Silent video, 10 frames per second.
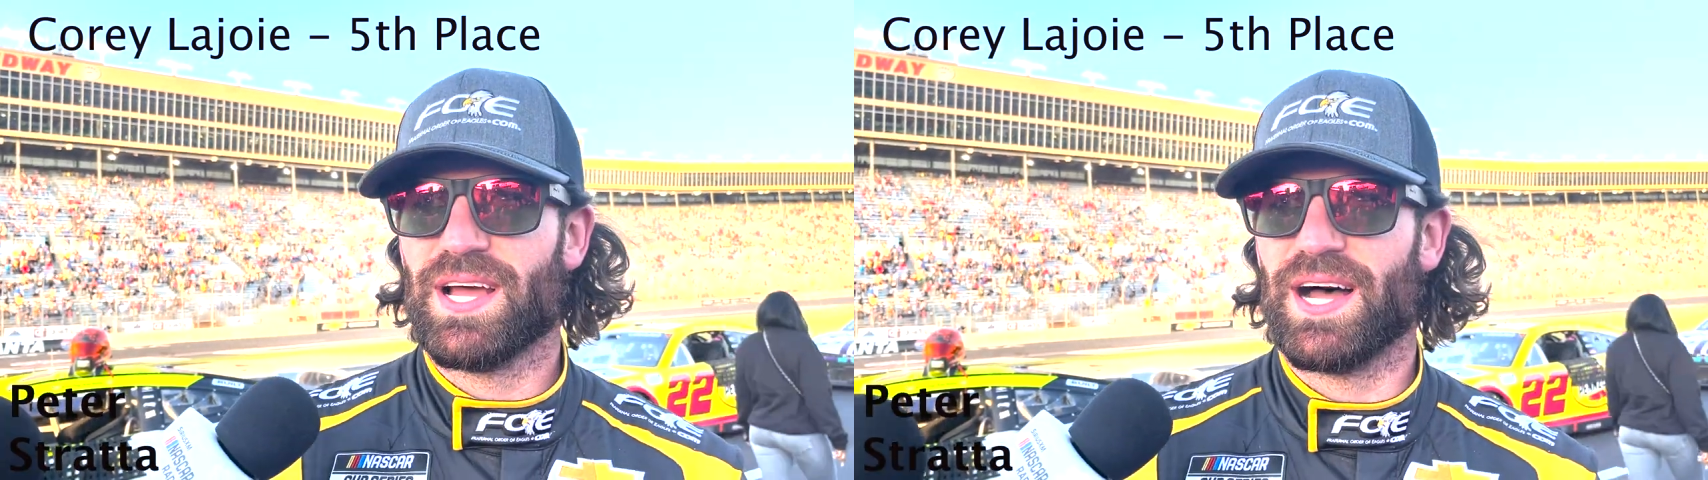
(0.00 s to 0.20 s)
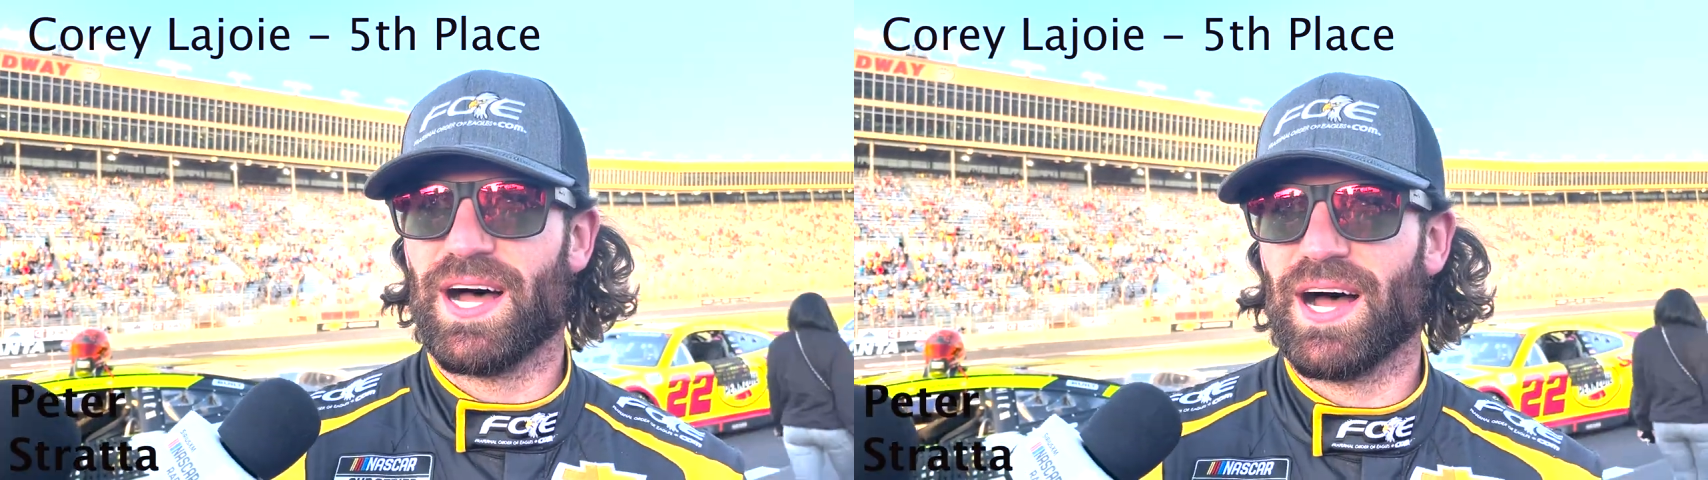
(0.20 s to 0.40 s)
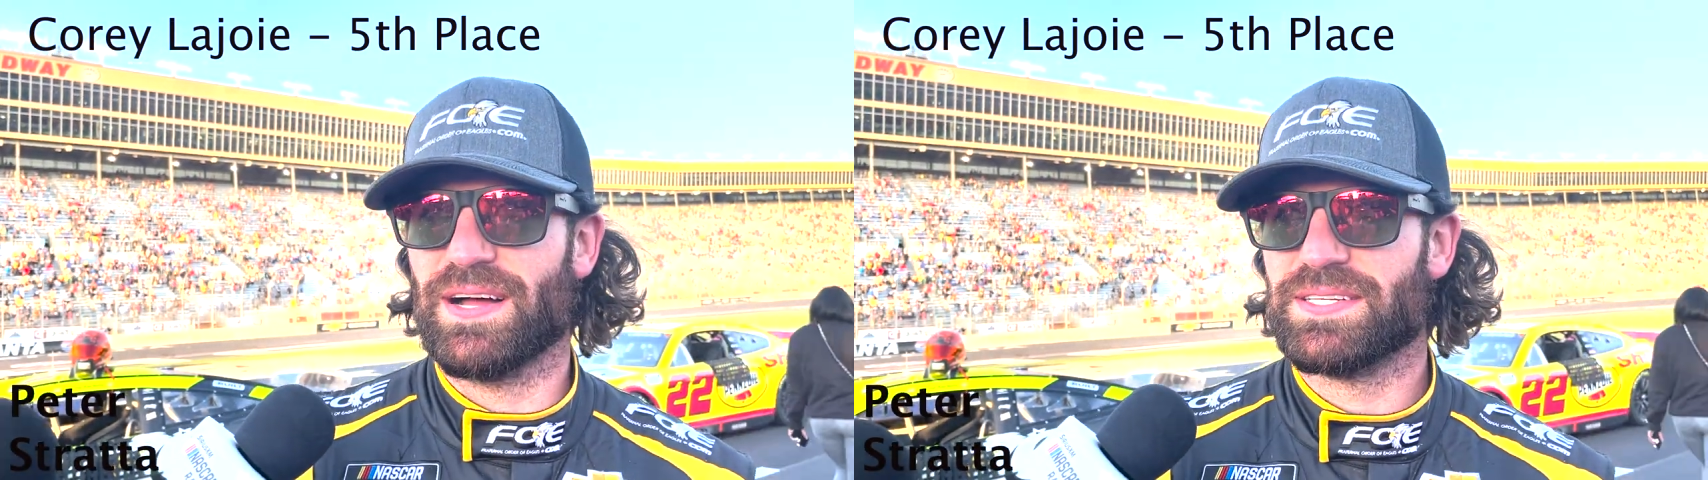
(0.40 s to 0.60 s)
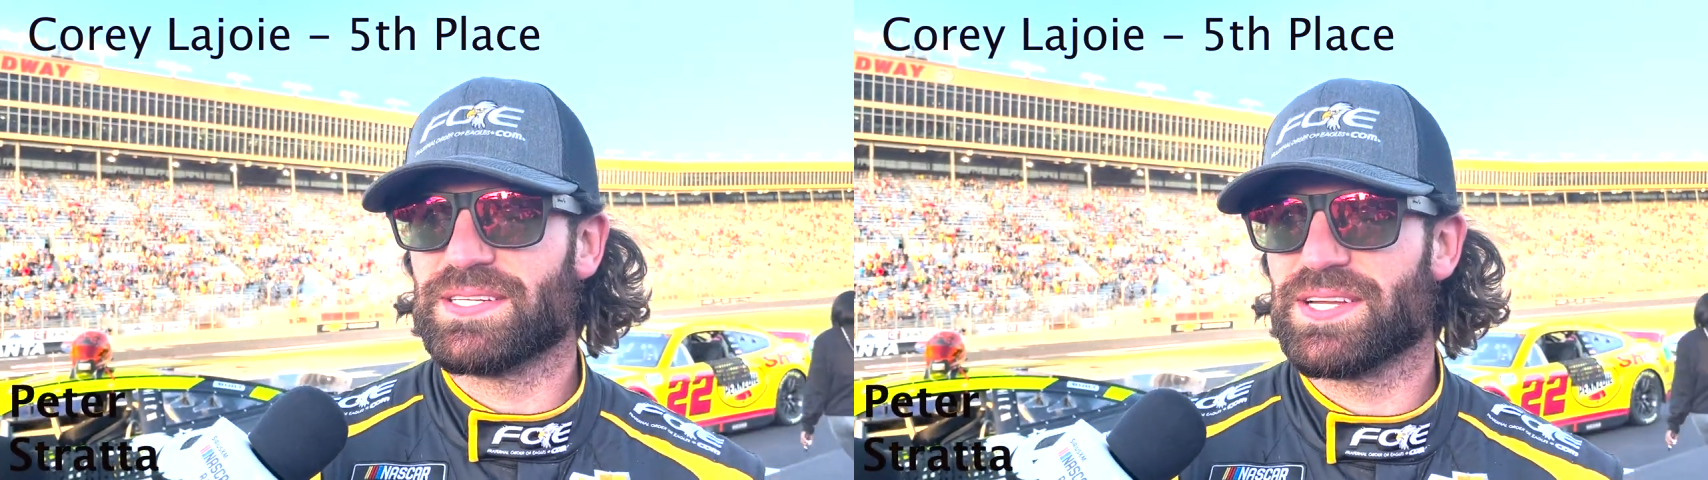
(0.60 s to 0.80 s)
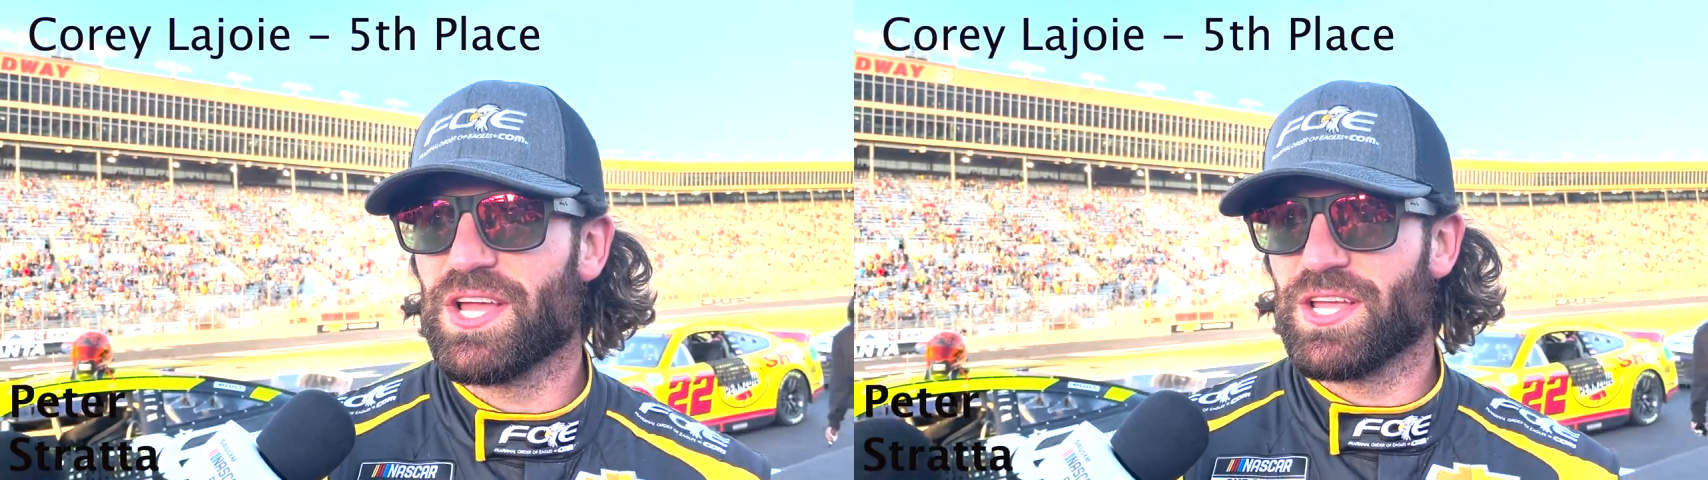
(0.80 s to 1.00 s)
Uh,
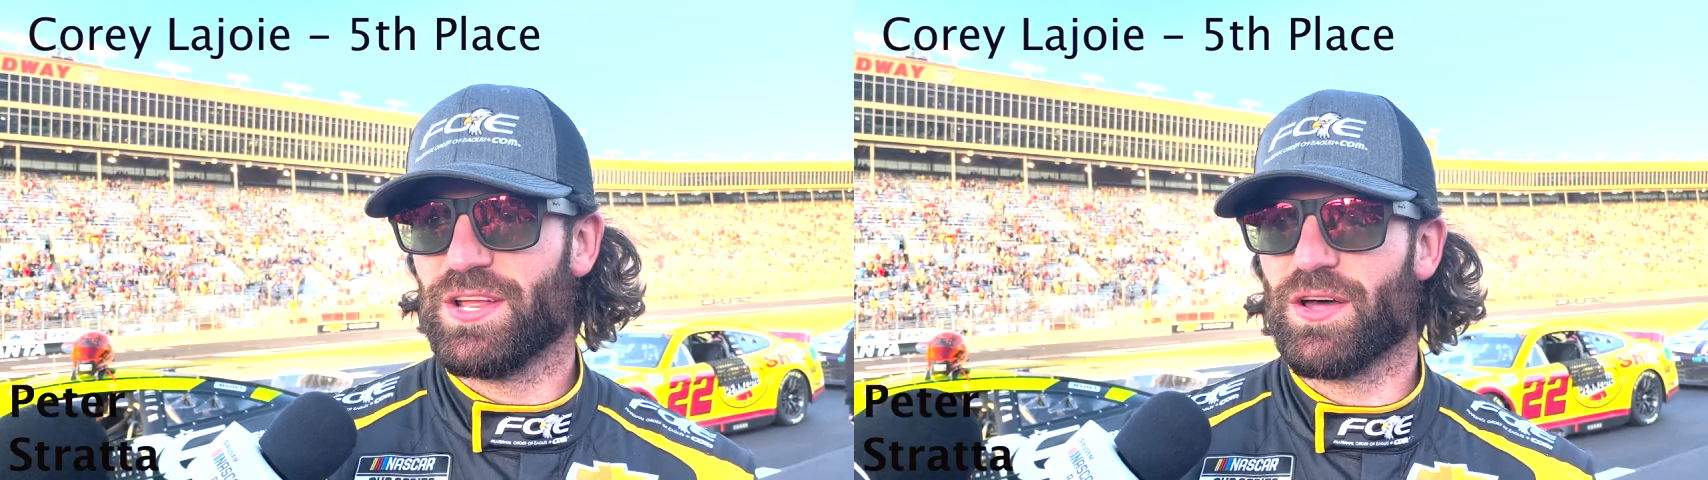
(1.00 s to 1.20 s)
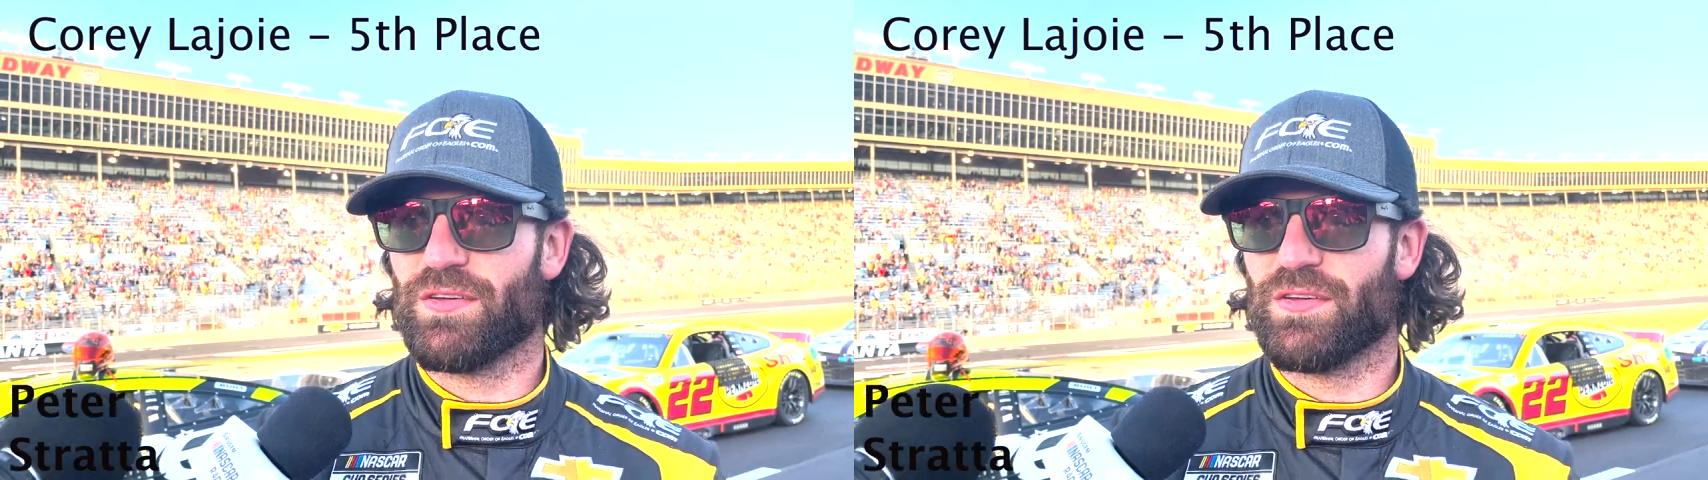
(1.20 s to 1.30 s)
you know,